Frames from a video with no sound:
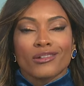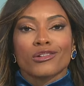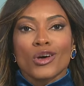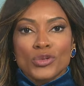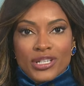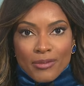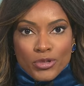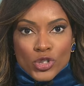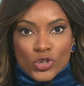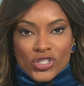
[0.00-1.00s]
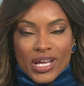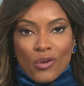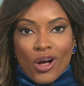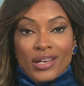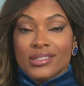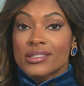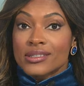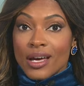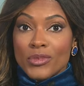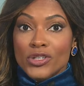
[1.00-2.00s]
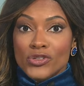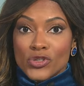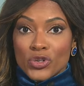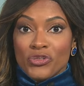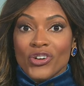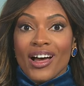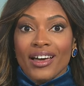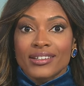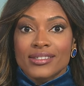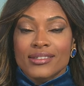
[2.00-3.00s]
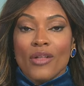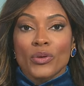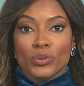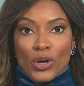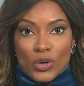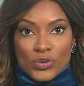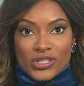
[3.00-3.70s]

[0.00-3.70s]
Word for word: Low temperatures now causing some concern for ice on the road.